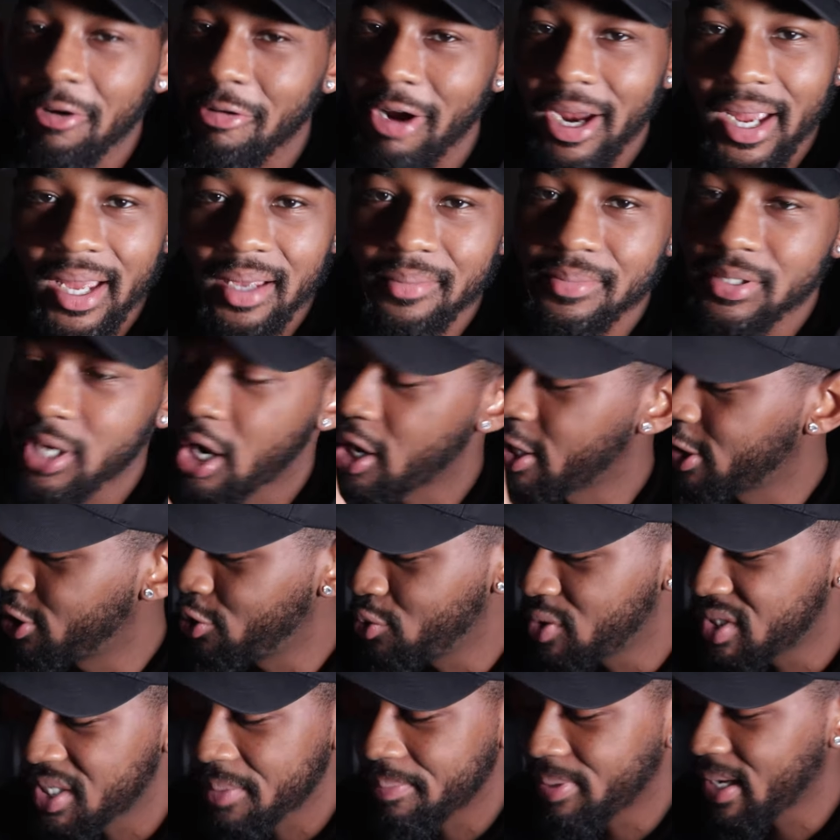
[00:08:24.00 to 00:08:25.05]
Rams are
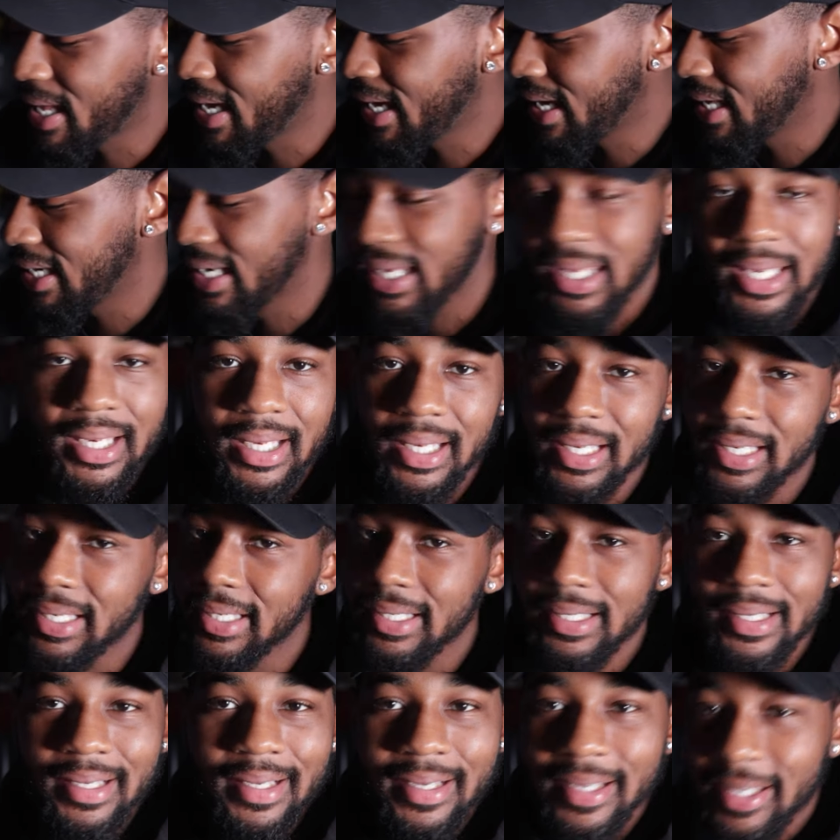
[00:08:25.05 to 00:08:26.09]
used to playing
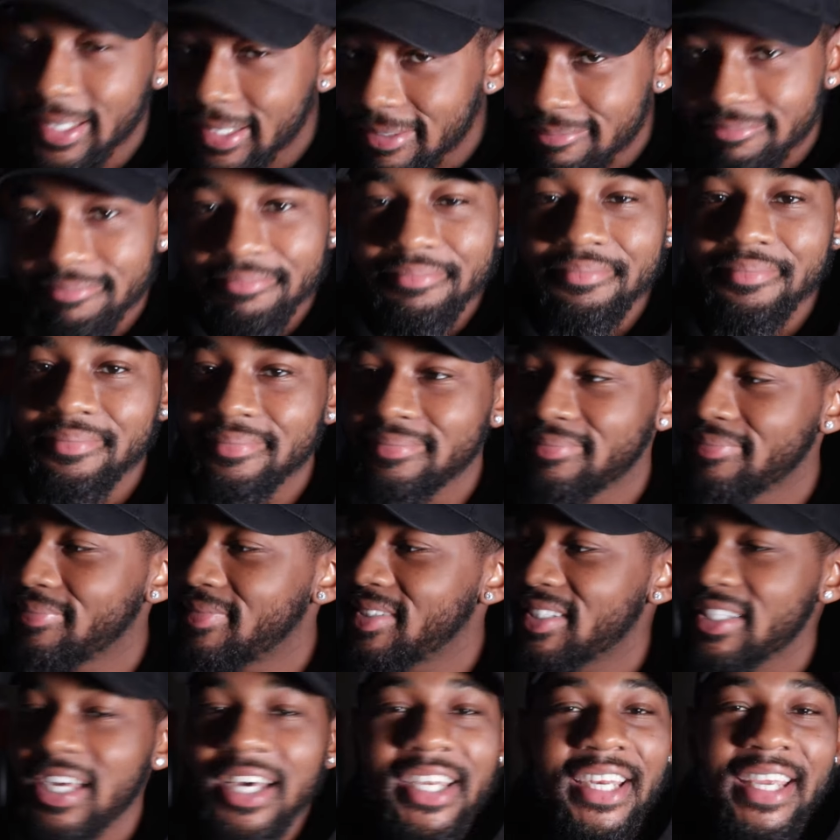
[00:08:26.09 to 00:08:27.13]
in
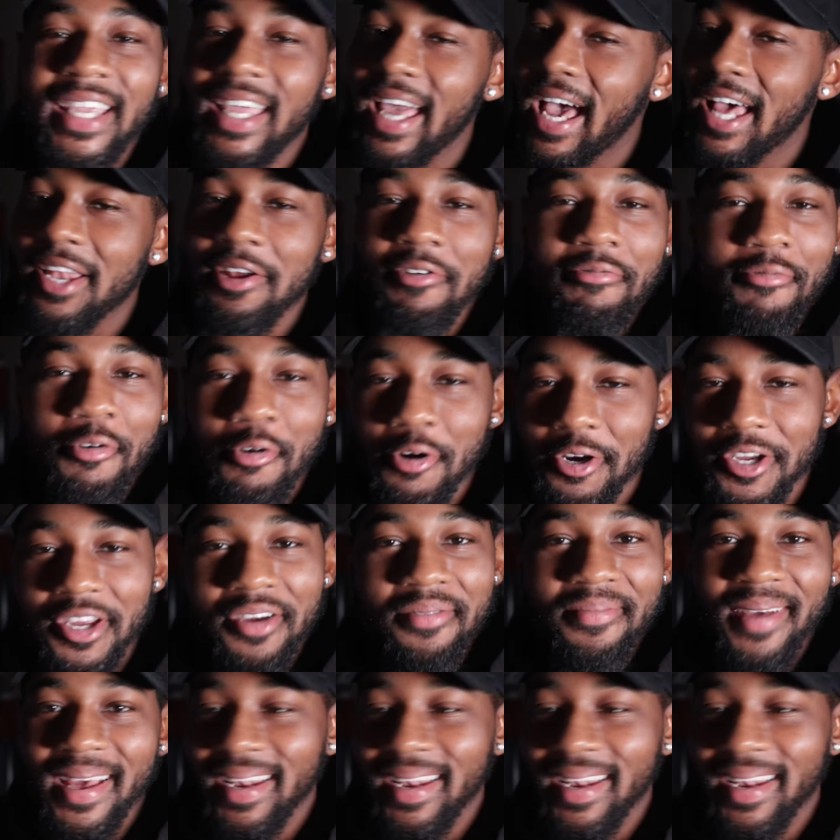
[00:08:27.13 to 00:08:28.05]
sunny California,